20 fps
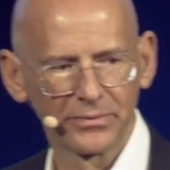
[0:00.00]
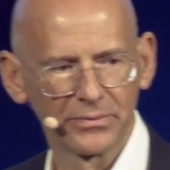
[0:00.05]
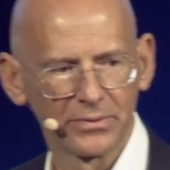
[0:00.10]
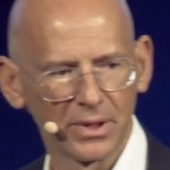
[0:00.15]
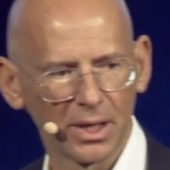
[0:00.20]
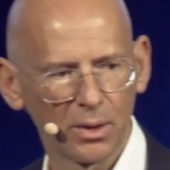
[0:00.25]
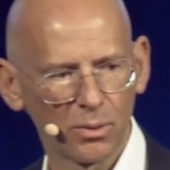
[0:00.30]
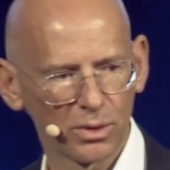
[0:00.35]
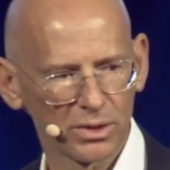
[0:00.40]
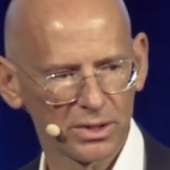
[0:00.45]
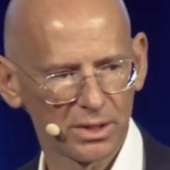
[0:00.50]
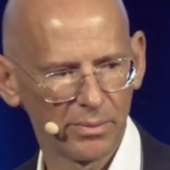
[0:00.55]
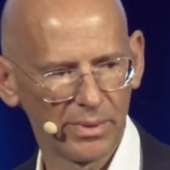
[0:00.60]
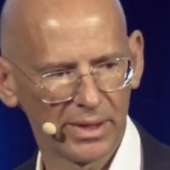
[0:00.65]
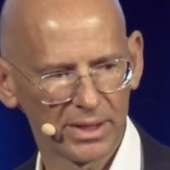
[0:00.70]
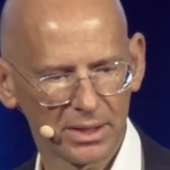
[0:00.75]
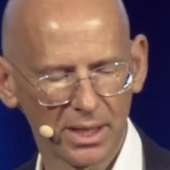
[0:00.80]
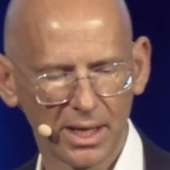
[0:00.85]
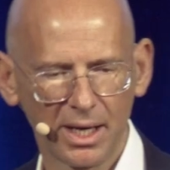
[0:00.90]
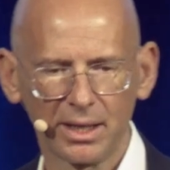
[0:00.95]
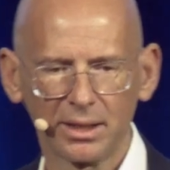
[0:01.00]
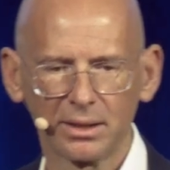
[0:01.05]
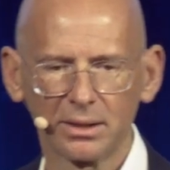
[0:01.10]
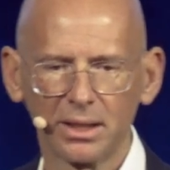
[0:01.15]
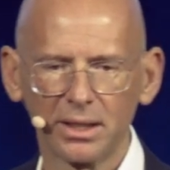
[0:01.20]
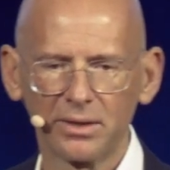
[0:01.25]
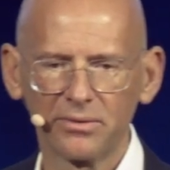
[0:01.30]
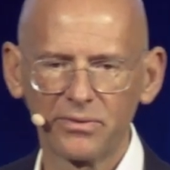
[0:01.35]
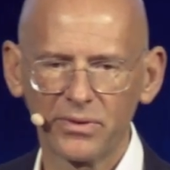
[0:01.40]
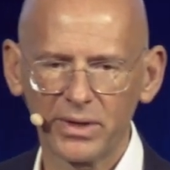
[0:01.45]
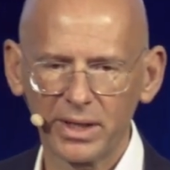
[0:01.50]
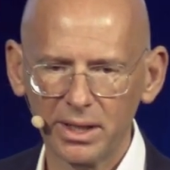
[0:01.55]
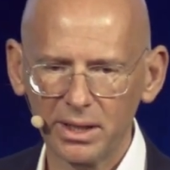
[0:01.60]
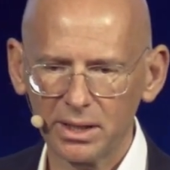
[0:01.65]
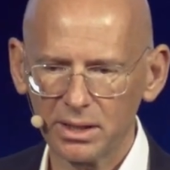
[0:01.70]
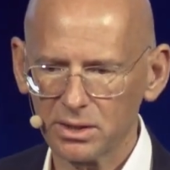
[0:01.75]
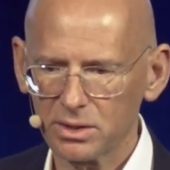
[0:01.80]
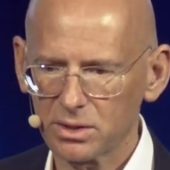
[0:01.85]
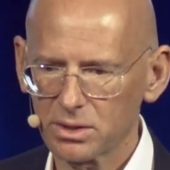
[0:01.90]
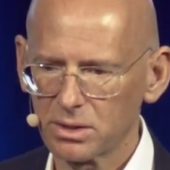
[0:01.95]
That was the baseline. In 3
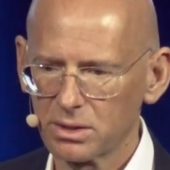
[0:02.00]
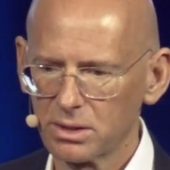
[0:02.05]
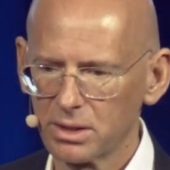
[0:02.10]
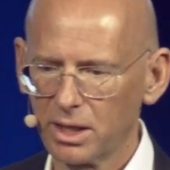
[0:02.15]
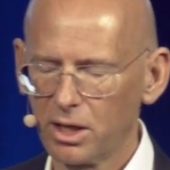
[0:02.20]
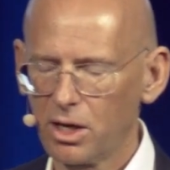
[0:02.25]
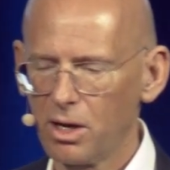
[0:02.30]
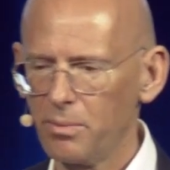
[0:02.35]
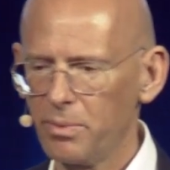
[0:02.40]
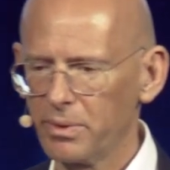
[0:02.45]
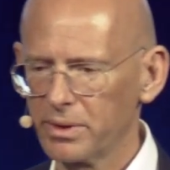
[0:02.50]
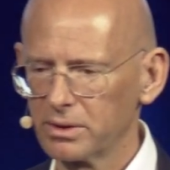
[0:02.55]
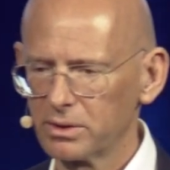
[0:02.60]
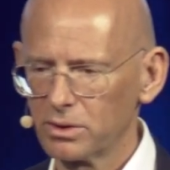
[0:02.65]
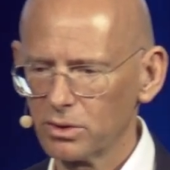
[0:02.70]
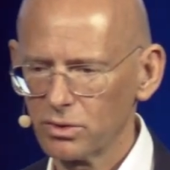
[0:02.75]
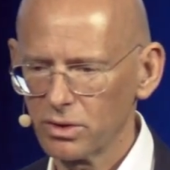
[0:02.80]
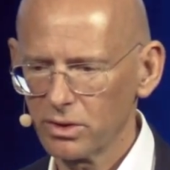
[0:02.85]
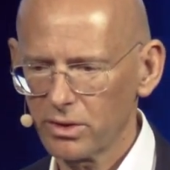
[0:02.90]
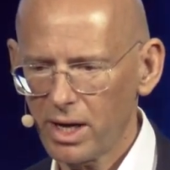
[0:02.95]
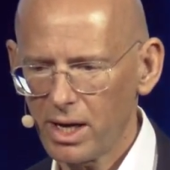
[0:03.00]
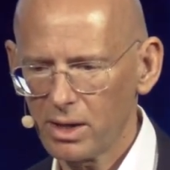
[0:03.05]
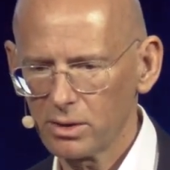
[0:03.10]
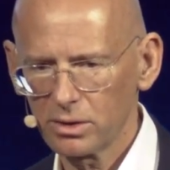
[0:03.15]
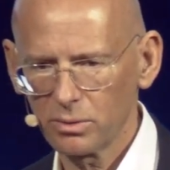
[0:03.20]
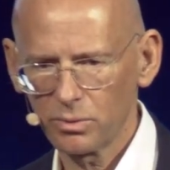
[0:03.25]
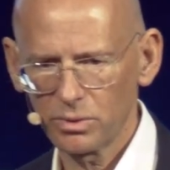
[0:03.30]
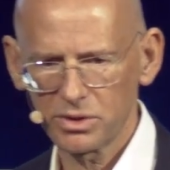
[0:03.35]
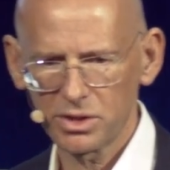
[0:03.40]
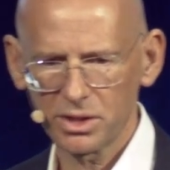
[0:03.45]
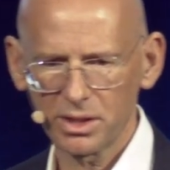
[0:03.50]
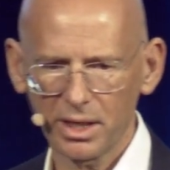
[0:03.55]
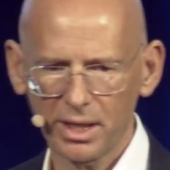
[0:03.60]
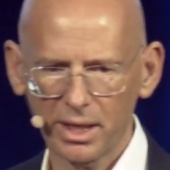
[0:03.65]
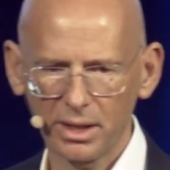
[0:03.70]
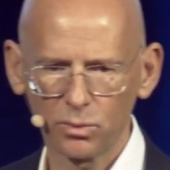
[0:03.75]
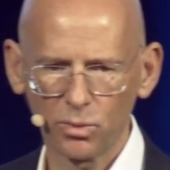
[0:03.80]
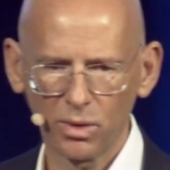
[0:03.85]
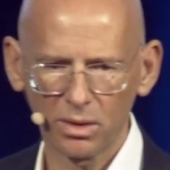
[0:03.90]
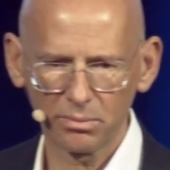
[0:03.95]
years, the company turned around and we
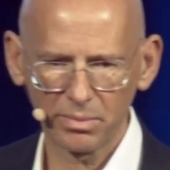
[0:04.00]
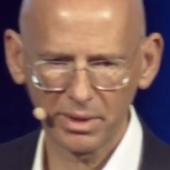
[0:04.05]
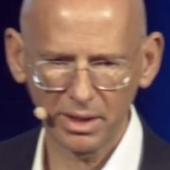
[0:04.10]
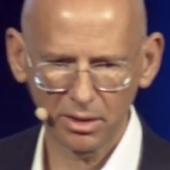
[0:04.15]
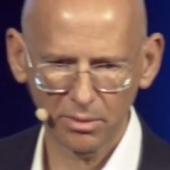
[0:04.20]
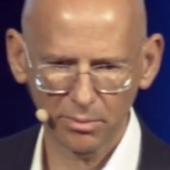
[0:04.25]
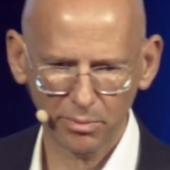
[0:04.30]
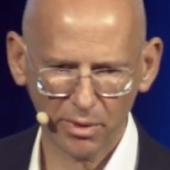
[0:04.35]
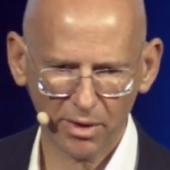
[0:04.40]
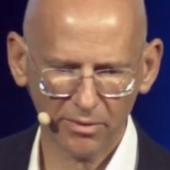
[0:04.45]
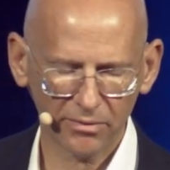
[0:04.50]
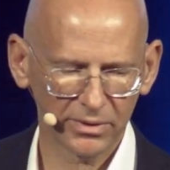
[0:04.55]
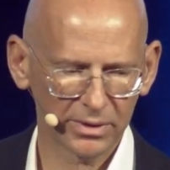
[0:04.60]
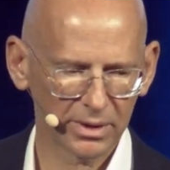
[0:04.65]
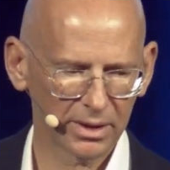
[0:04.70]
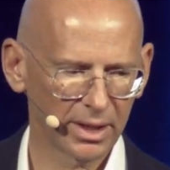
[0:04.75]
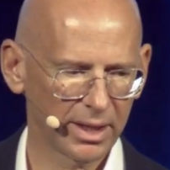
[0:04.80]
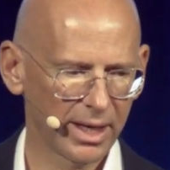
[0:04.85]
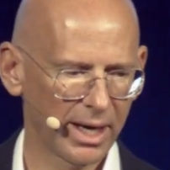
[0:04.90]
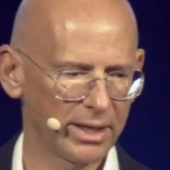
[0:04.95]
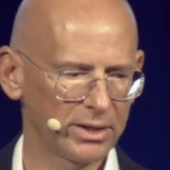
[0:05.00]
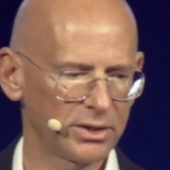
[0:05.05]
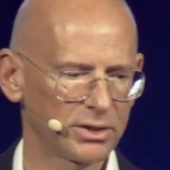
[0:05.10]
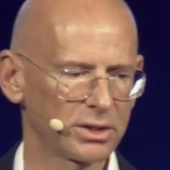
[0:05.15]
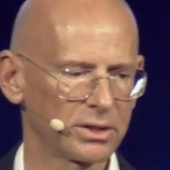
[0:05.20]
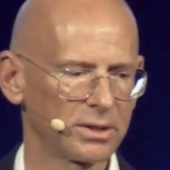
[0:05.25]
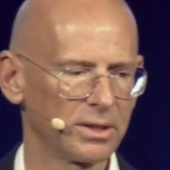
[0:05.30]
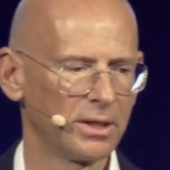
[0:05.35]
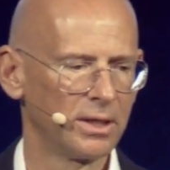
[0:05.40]
generate $1 billion profit and cash.